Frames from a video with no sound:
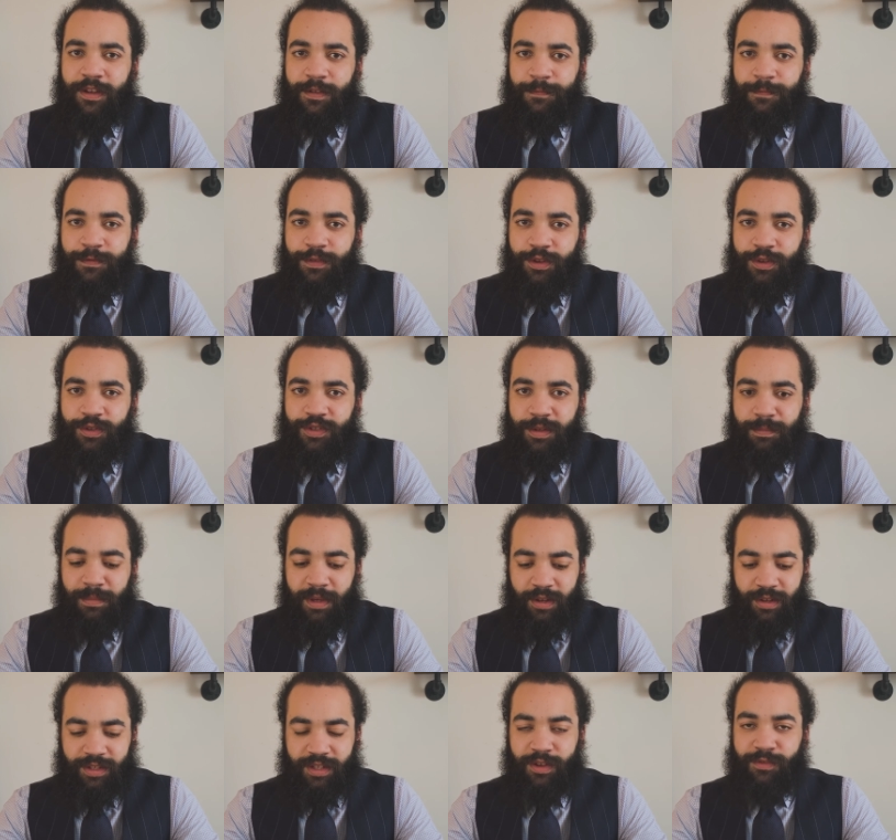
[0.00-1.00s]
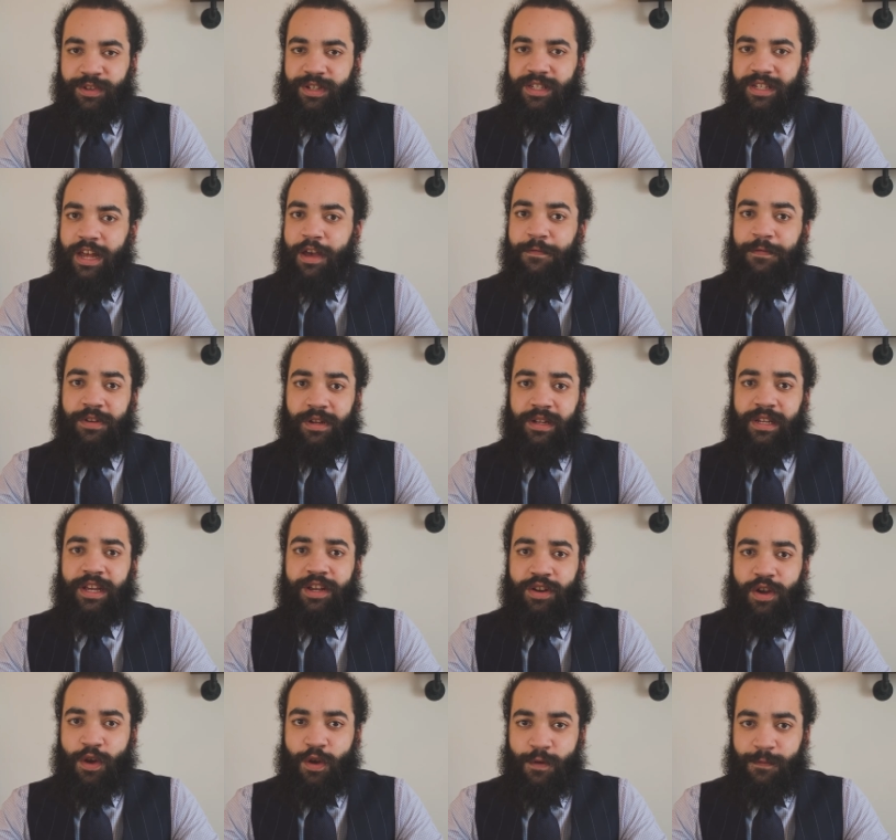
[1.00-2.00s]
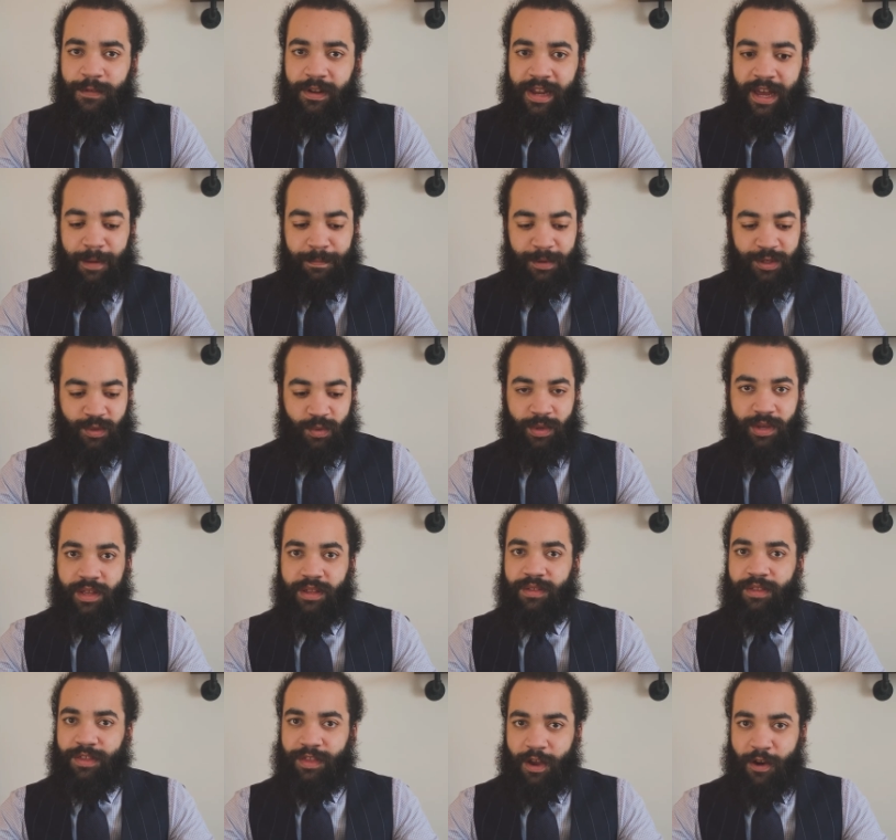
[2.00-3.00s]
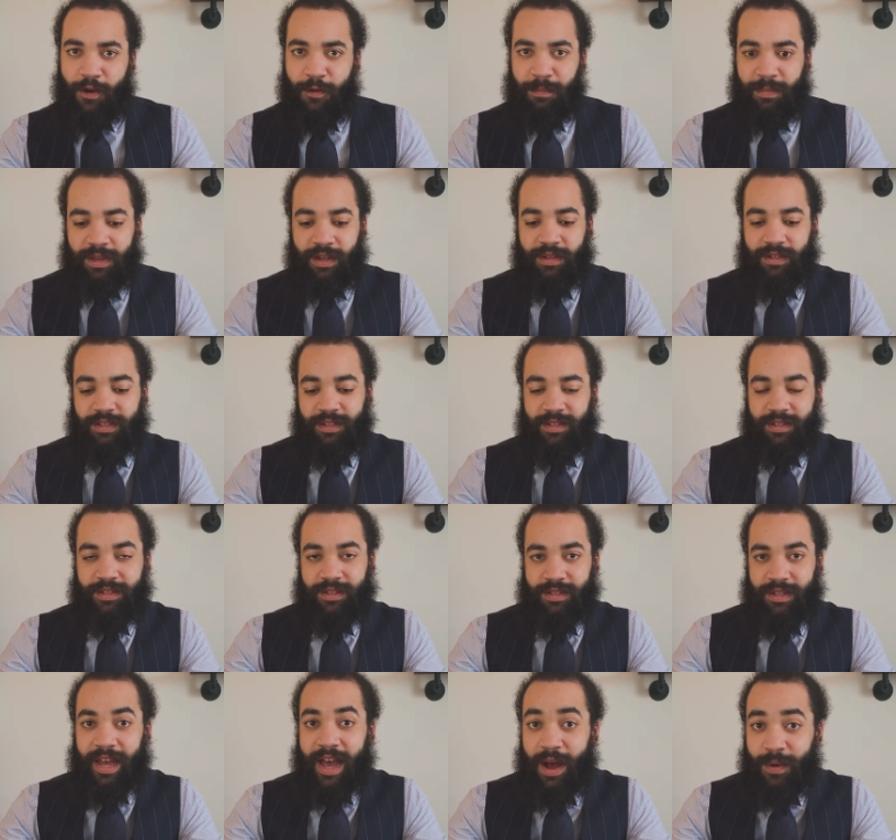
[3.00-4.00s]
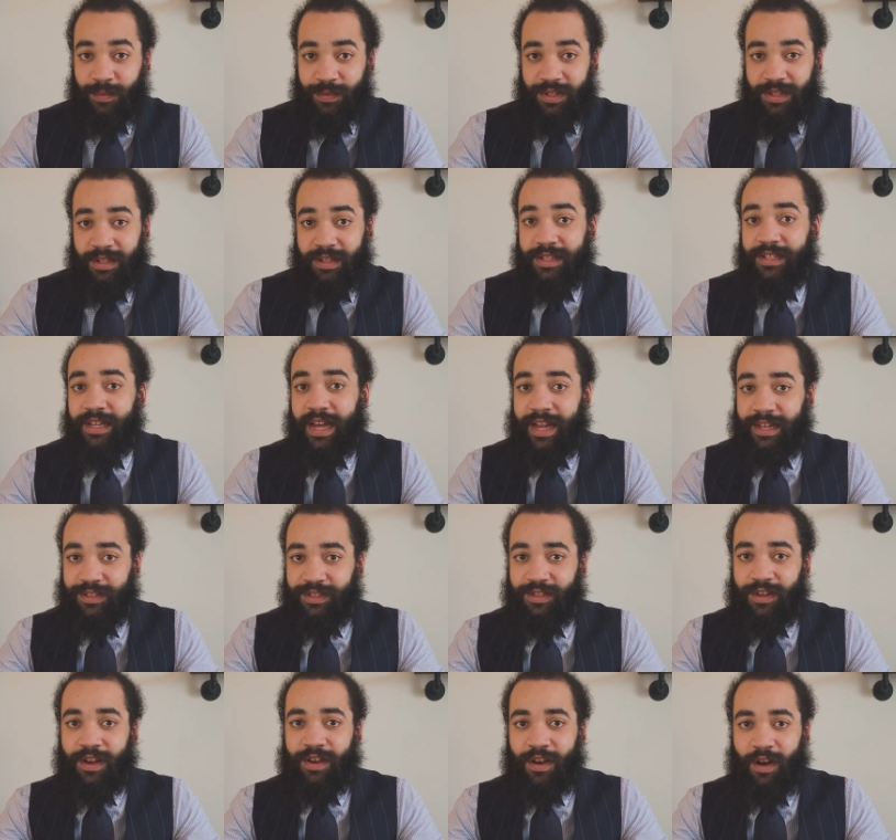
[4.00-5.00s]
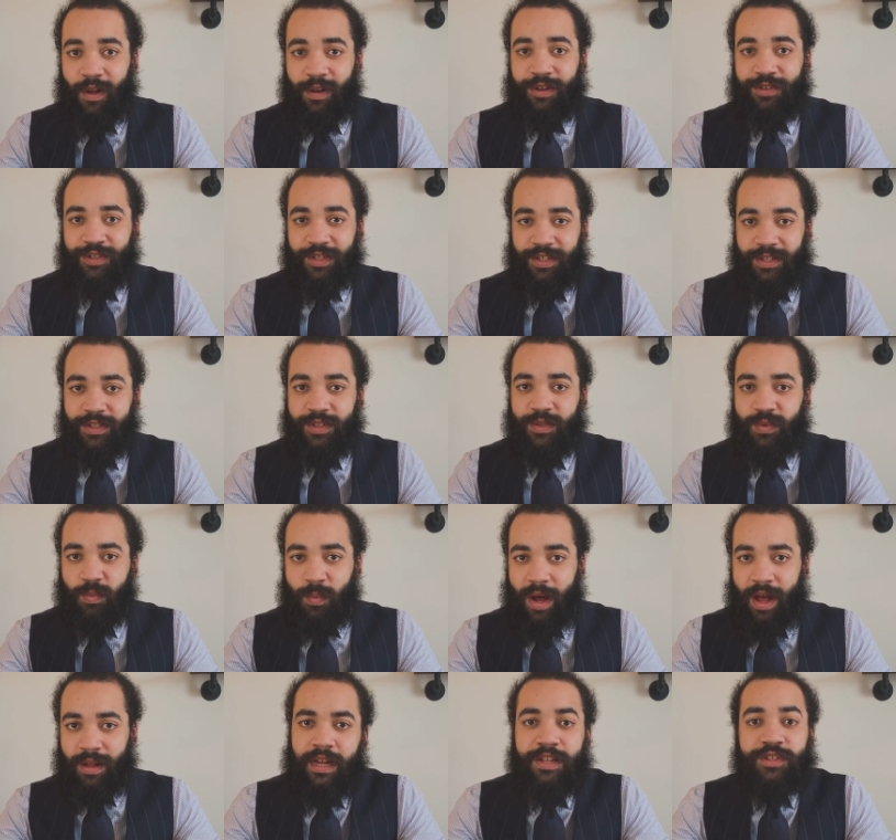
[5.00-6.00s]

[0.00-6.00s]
confusing because there is definitely an overlap between therapists, counsellors and psychologists as well.